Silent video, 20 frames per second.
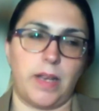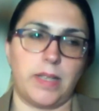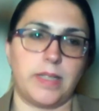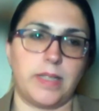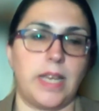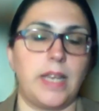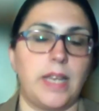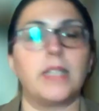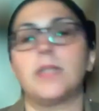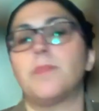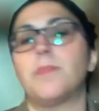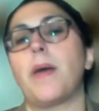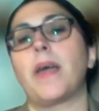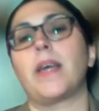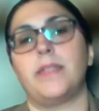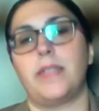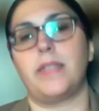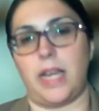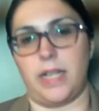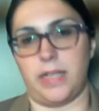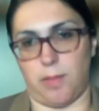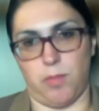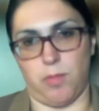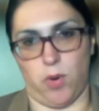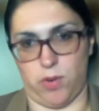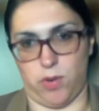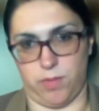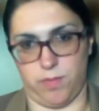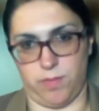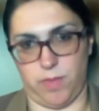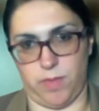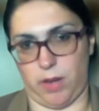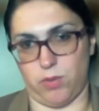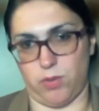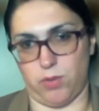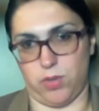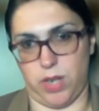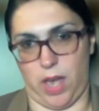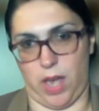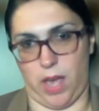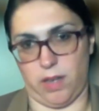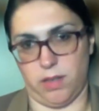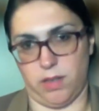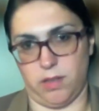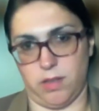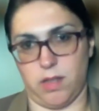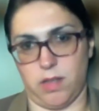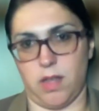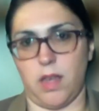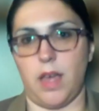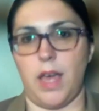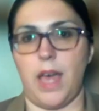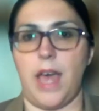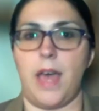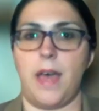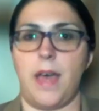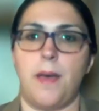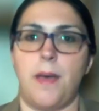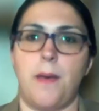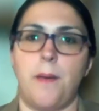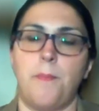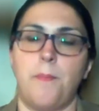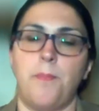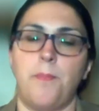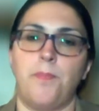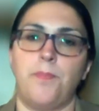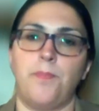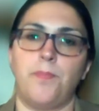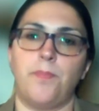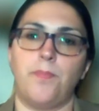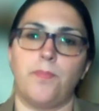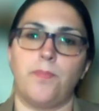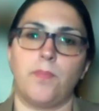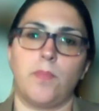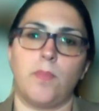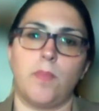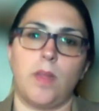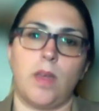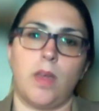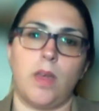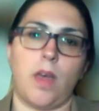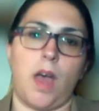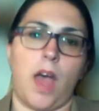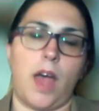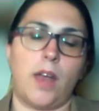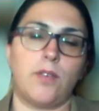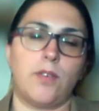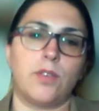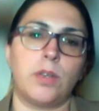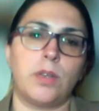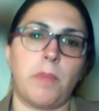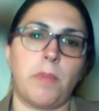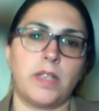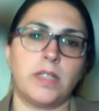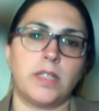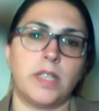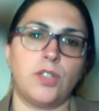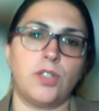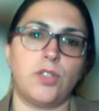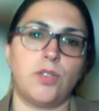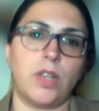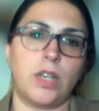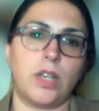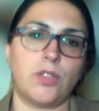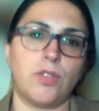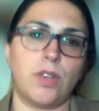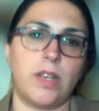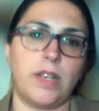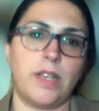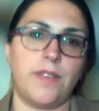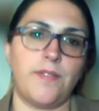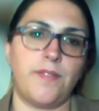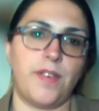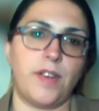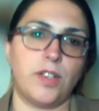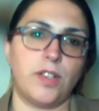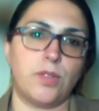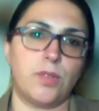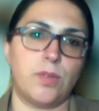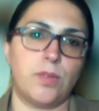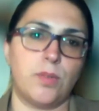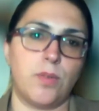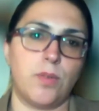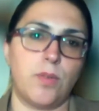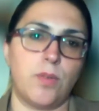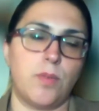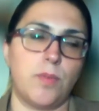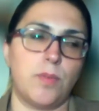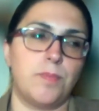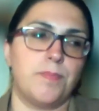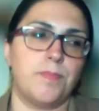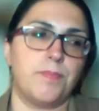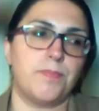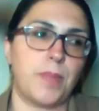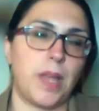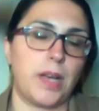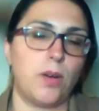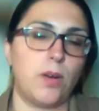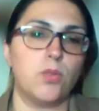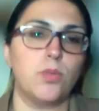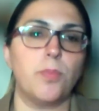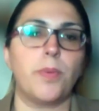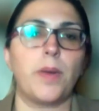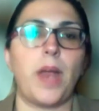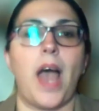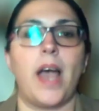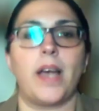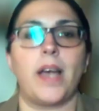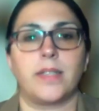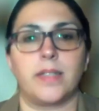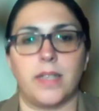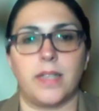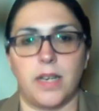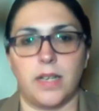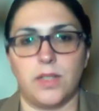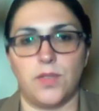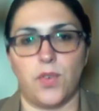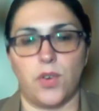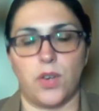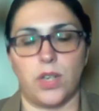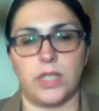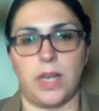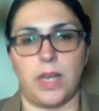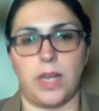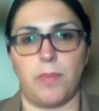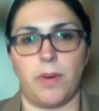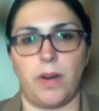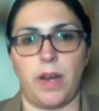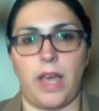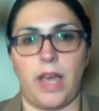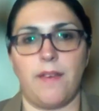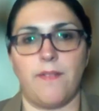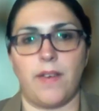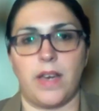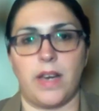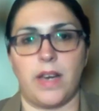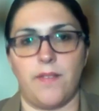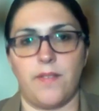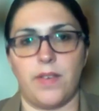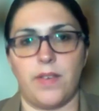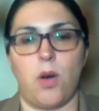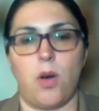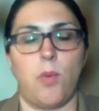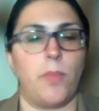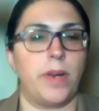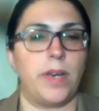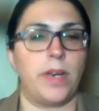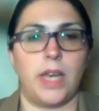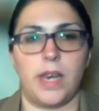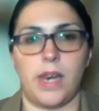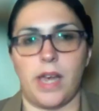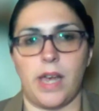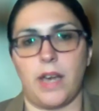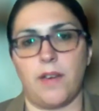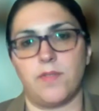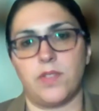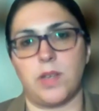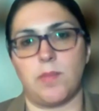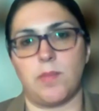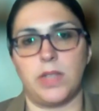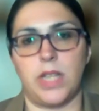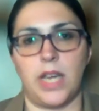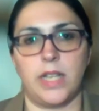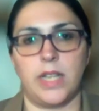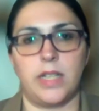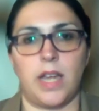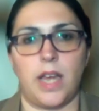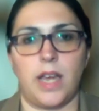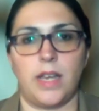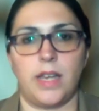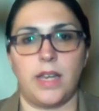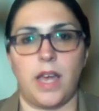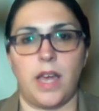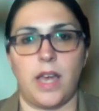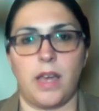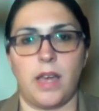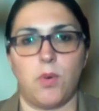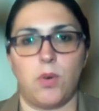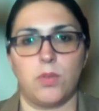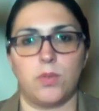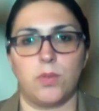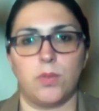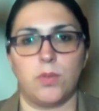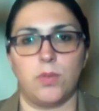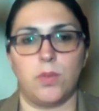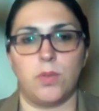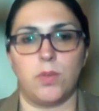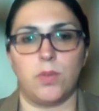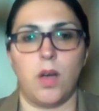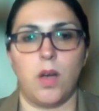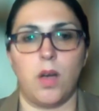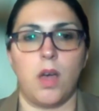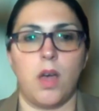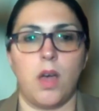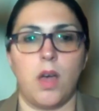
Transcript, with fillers: say respect data more. I would say. Um, Anonymization actually refers to a good practice. For example, if I have a company and I have some data and I want to,